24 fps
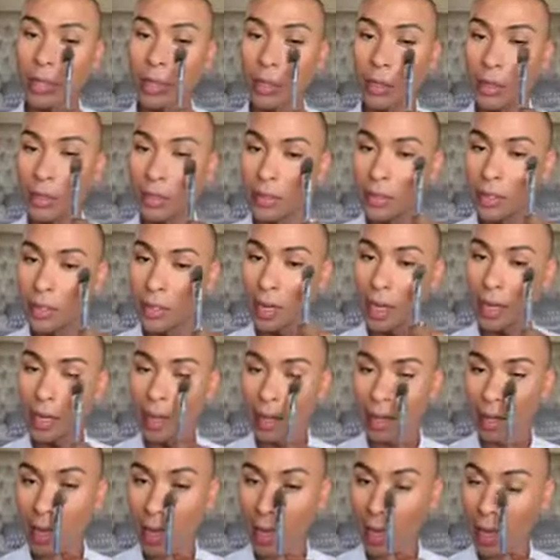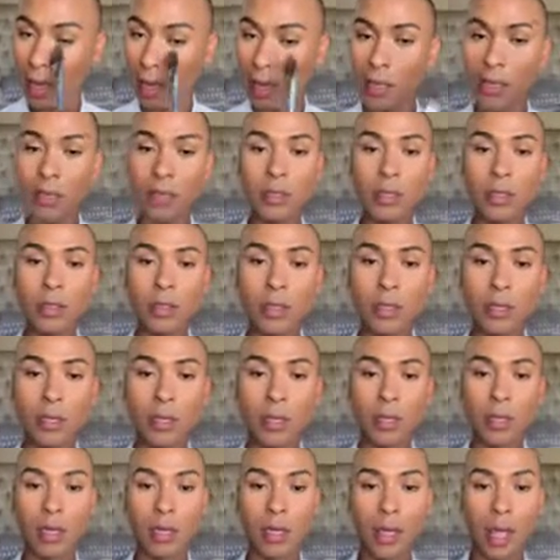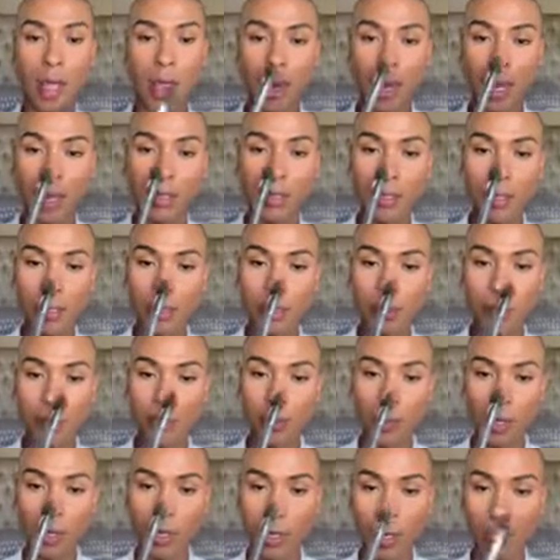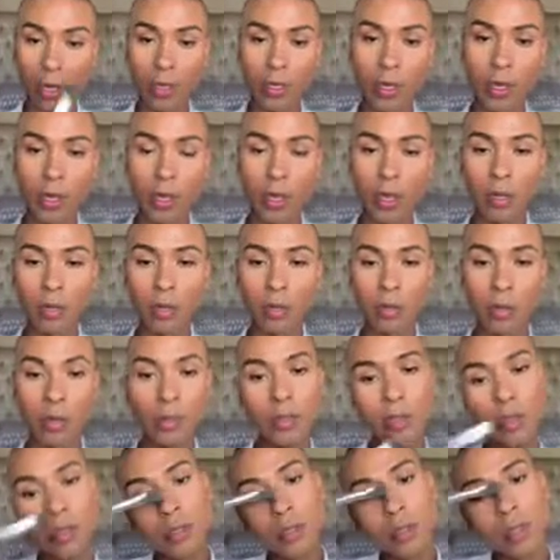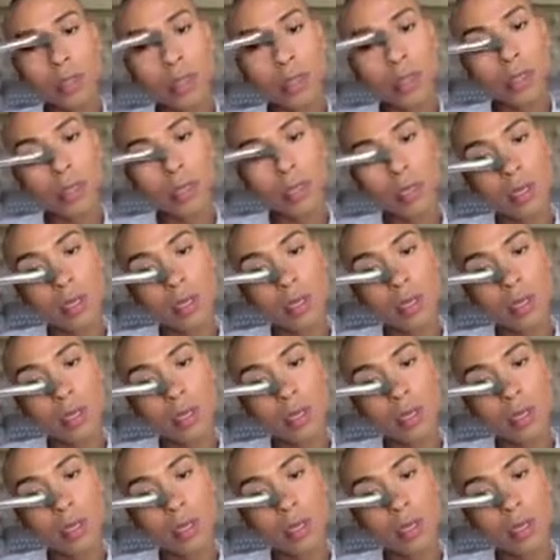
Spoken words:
So I used it under the eyes, and I did put it on the nose,